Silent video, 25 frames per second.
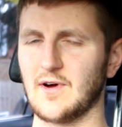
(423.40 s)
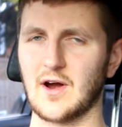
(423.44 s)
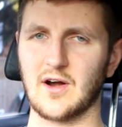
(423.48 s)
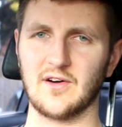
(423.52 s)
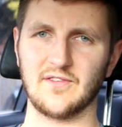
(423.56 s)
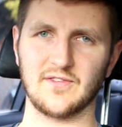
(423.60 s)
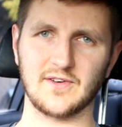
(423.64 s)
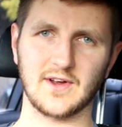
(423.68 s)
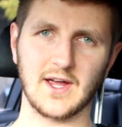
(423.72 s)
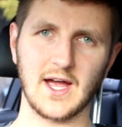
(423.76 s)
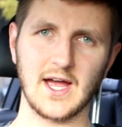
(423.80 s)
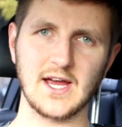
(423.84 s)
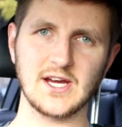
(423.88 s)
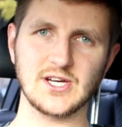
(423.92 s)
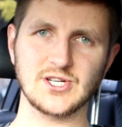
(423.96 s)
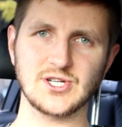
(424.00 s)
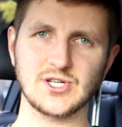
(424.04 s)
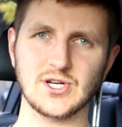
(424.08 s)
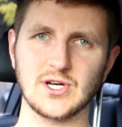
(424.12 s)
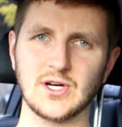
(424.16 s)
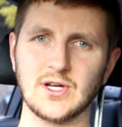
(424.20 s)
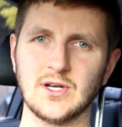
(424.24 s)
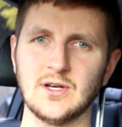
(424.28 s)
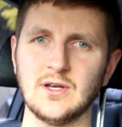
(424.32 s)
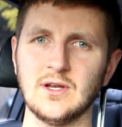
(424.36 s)

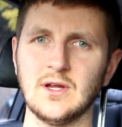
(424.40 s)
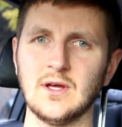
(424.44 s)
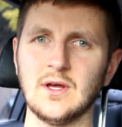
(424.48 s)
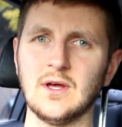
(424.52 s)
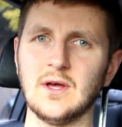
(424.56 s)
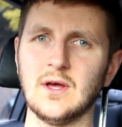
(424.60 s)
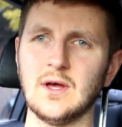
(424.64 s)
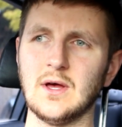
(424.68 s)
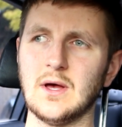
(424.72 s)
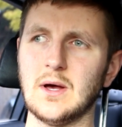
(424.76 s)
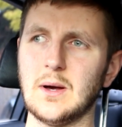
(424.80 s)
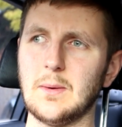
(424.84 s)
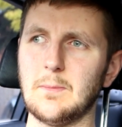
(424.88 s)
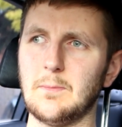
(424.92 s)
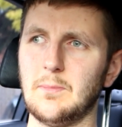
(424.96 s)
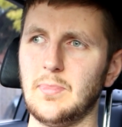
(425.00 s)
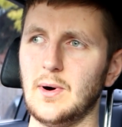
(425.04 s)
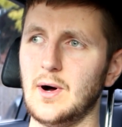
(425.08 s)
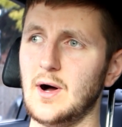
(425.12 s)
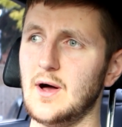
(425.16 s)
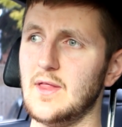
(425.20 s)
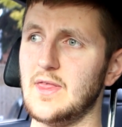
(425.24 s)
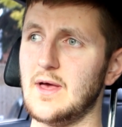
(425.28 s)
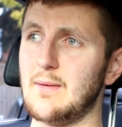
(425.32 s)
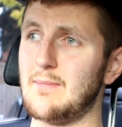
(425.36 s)
verification,
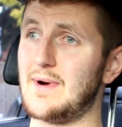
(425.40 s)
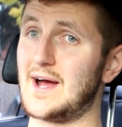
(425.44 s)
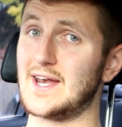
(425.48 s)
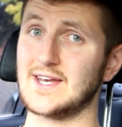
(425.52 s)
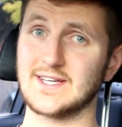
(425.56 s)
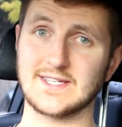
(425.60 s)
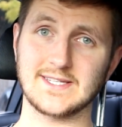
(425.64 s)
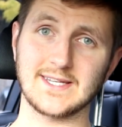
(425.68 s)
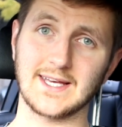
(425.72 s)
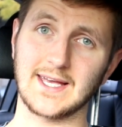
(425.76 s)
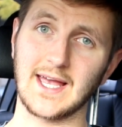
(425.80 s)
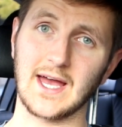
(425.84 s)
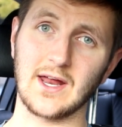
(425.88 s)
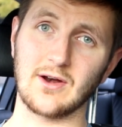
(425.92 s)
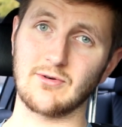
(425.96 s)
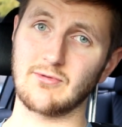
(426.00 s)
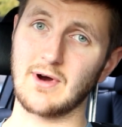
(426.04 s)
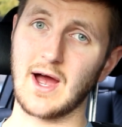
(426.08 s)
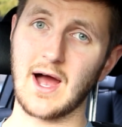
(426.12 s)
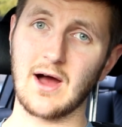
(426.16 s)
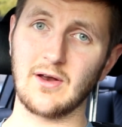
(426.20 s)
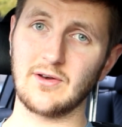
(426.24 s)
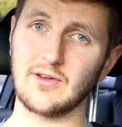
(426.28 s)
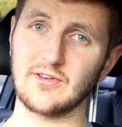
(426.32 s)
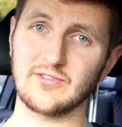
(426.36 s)
but they managed to get
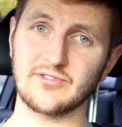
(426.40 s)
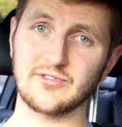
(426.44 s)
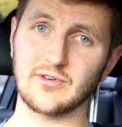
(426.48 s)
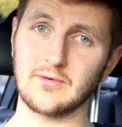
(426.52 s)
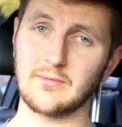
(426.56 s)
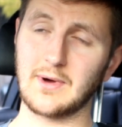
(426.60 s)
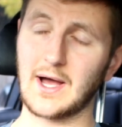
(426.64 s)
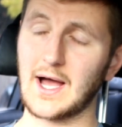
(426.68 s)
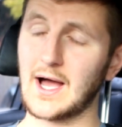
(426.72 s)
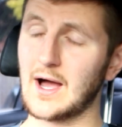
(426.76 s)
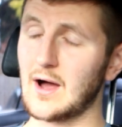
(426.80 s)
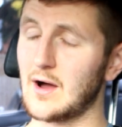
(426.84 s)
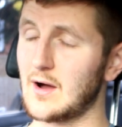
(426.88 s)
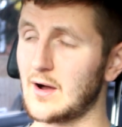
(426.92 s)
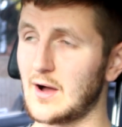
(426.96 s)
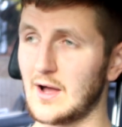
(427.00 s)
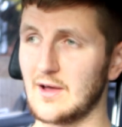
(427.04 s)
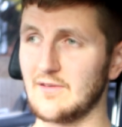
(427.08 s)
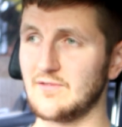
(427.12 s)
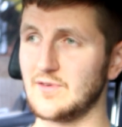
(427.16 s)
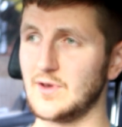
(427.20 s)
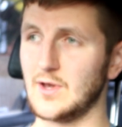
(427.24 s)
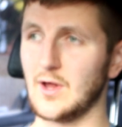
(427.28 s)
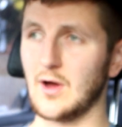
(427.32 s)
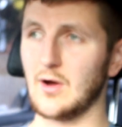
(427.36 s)
around it somehow. I
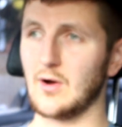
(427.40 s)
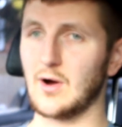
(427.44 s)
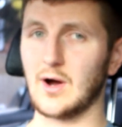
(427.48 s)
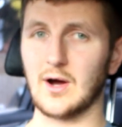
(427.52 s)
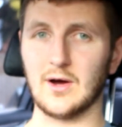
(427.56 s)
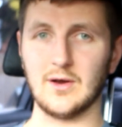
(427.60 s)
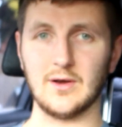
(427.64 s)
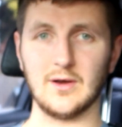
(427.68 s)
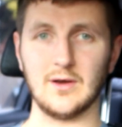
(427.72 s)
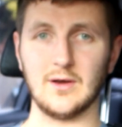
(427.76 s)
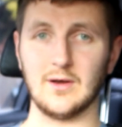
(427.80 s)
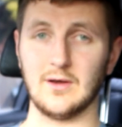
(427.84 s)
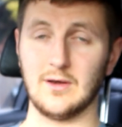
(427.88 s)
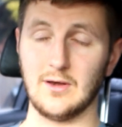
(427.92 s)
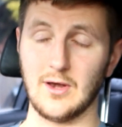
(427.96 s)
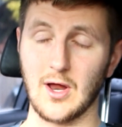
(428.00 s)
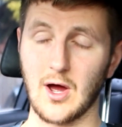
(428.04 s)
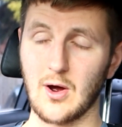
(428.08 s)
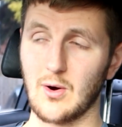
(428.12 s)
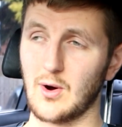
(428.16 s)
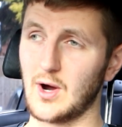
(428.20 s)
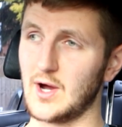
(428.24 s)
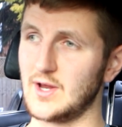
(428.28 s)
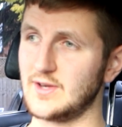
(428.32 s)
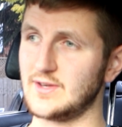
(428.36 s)
have
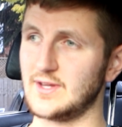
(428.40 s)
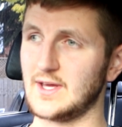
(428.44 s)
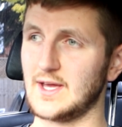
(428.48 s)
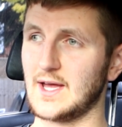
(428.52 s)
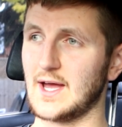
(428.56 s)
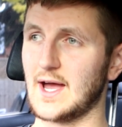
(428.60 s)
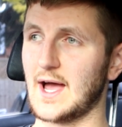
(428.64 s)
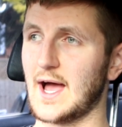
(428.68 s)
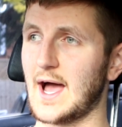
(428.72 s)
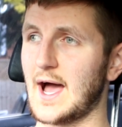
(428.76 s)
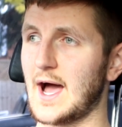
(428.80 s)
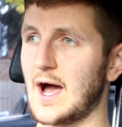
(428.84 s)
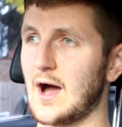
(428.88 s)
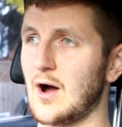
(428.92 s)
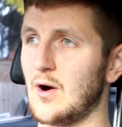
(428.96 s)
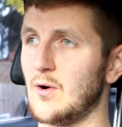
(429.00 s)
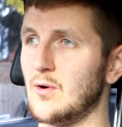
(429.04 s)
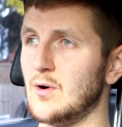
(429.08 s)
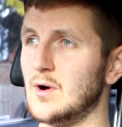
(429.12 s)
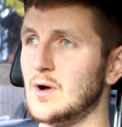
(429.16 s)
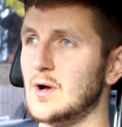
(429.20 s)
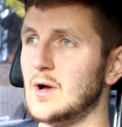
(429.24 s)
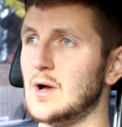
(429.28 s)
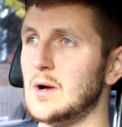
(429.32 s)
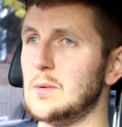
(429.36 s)
no idea
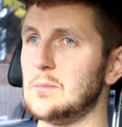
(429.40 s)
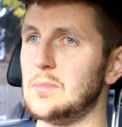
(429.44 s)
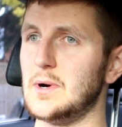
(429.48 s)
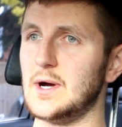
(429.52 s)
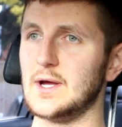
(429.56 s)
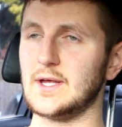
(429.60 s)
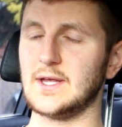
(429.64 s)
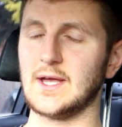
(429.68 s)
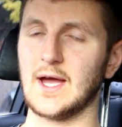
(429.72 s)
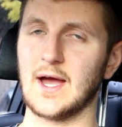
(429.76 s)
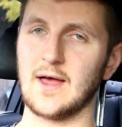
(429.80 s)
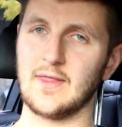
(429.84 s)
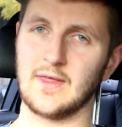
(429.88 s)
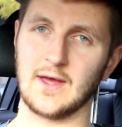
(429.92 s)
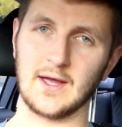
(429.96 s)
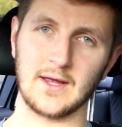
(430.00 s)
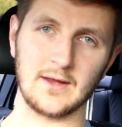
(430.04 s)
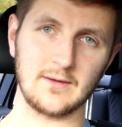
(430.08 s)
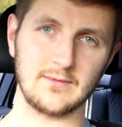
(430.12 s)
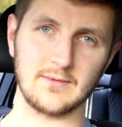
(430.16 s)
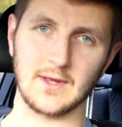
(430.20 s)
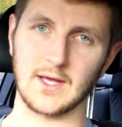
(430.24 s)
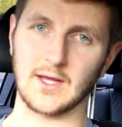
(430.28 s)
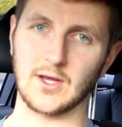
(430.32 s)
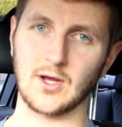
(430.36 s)
how. But yeah,
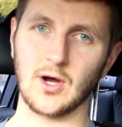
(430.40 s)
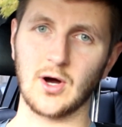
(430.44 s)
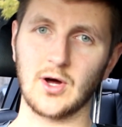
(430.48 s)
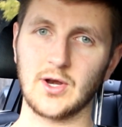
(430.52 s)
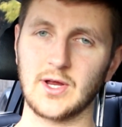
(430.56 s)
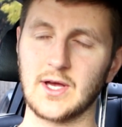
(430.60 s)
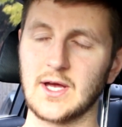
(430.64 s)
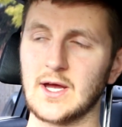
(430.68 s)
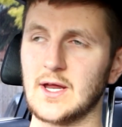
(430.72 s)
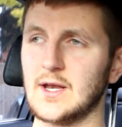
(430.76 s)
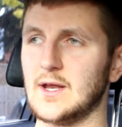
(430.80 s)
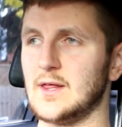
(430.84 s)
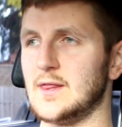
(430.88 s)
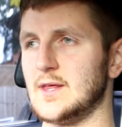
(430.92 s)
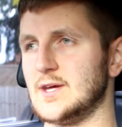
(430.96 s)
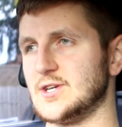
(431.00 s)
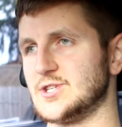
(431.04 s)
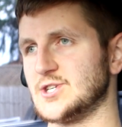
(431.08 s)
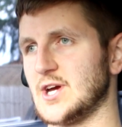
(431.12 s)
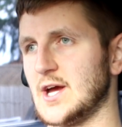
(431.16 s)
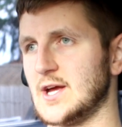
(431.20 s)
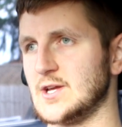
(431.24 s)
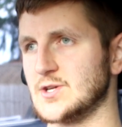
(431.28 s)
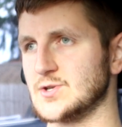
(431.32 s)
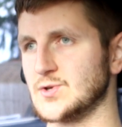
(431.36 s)
they got in and they
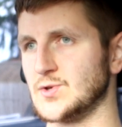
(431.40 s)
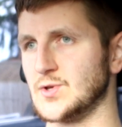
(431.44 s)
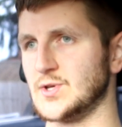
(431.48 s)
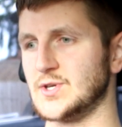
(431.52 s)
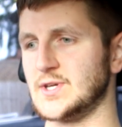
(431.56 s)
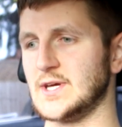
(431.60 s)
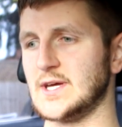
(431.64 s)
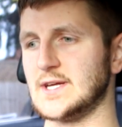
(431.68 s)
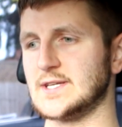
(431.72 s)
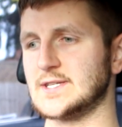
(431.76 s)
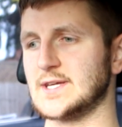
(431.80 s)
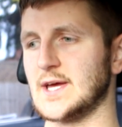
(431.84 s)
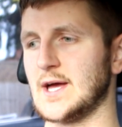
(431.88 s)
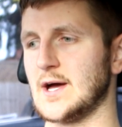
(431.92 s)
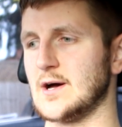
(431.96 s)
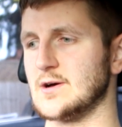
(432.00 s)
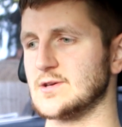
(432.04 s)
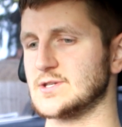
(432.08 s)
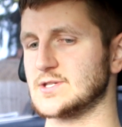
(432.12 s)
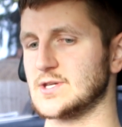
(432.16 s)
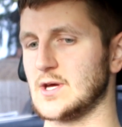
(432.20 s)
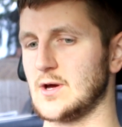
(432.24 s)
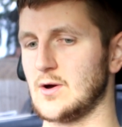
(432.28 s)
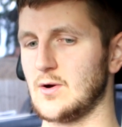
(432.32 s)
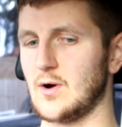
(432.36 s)
changed all the
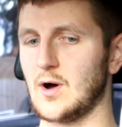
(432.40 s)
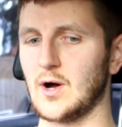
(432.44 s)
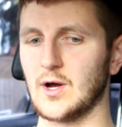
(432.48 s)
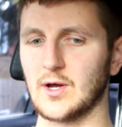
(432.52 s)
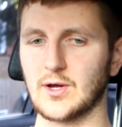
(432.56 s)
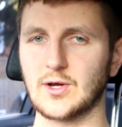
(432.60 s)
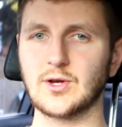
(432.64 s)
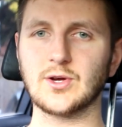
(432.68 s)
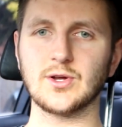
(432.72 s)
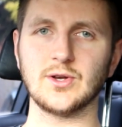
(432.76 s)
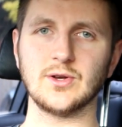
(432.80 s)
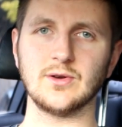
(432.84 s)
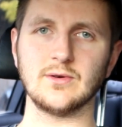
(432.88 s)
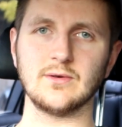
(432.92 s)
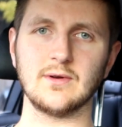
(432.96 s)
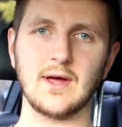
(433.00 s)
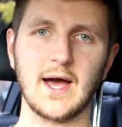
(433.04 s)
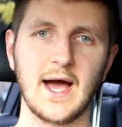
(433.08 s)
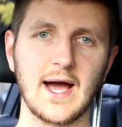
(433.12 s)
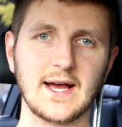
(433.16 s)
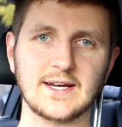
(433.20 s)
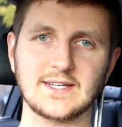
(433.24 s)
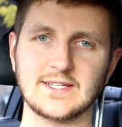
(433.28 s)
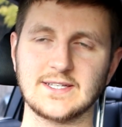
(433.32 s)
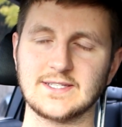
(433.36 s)
details, so I couldn't
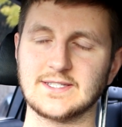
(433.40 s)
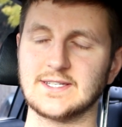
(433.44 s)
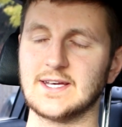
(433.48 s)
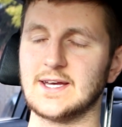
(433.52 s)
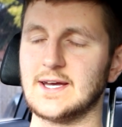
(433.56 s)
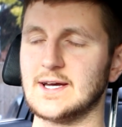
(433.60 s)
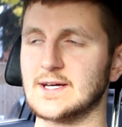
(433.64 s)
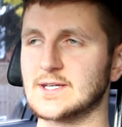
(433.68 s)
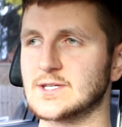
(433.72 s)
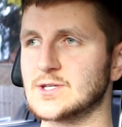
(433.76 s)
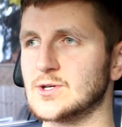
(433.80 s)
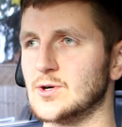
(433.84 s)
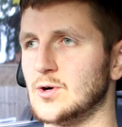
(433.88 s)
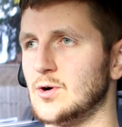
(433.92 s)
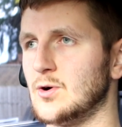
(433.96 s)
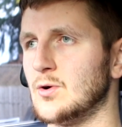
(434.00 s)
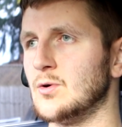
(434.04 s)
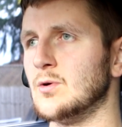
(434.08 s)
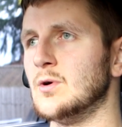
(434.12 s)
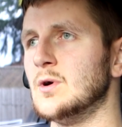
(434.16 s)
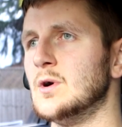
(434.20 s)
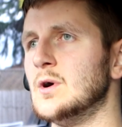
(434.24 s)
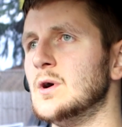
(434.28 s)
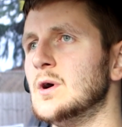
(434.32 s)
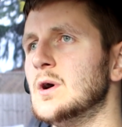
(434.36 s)
access it at
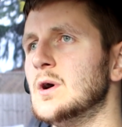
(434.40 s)
all.